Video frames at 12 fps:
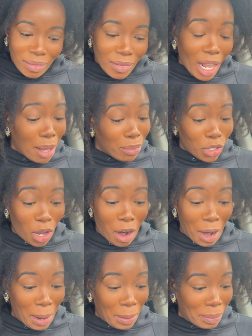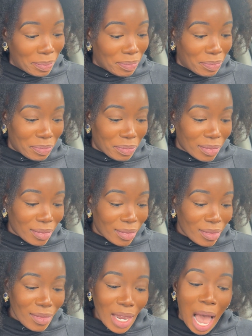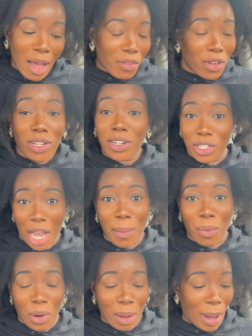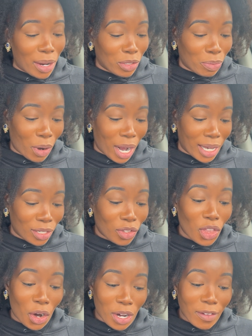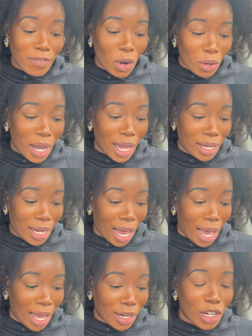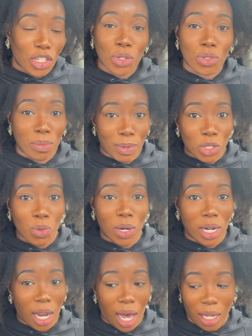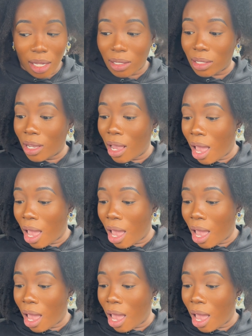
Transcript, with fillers: i'm sorry I'm feeling the type of way about this price. $34.99. This used to be $20.